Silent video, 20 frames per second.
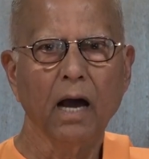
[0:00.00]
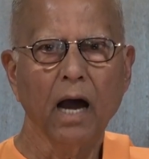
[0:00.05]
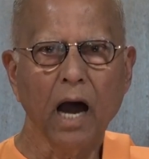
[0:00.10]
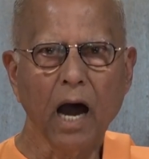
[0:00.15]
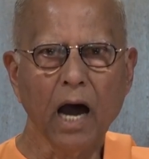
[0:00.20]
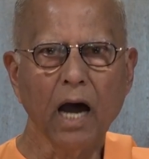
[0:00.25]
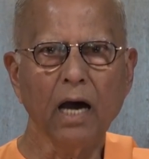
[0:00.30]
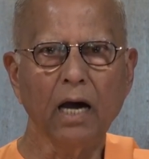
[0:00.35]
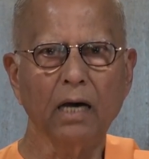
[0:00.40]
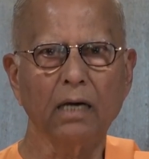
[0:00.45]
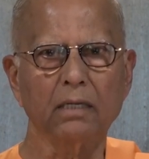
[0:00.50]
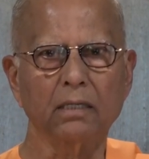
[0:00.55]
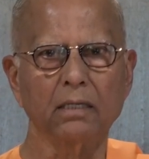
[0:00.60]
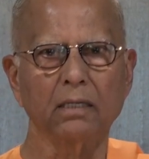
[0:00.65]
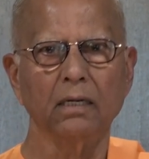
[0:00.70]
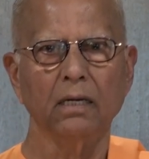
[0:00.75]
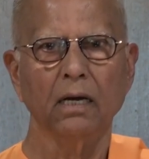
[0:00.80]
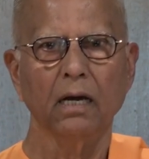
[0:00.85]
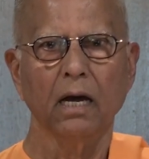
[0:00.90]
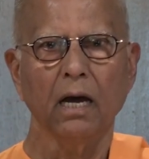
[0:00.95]
Ahar.
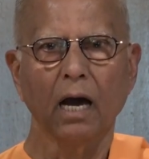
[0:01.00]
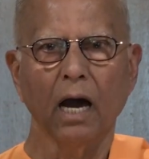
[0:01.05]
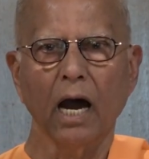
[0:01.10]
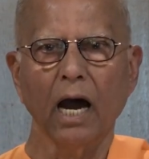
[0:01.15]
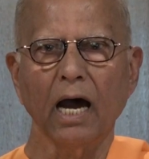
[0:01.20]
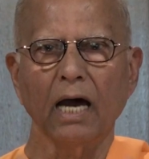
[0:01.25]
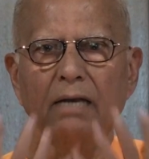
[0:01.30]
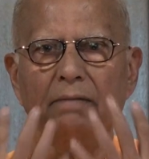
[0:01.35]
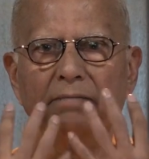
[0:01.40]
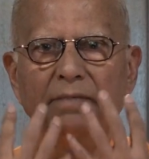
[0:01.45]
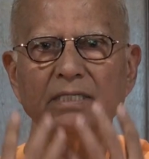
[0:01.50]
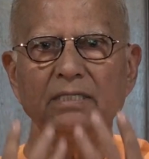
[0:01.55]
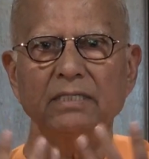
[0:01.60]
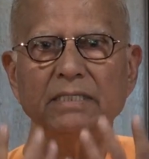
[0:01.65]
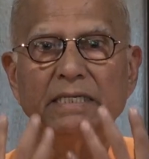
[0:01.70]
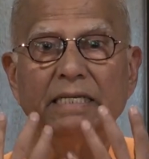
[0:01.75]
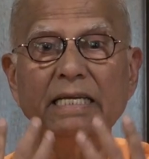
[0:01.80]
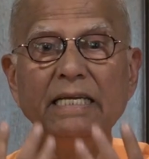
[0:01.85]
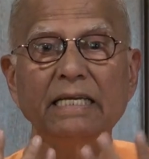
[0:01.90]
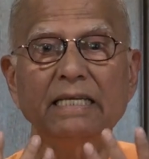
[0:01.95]
Ahar means
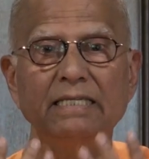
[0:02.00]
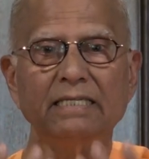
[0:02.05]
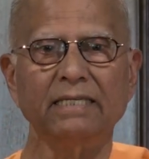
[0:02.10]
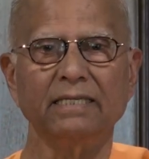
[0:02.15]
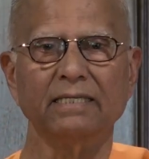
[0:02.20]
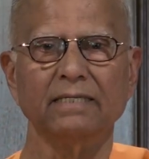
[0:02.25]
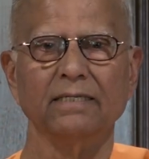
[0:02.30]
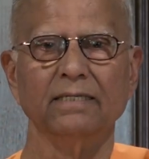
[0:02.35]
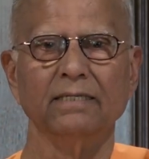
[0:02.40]
eat.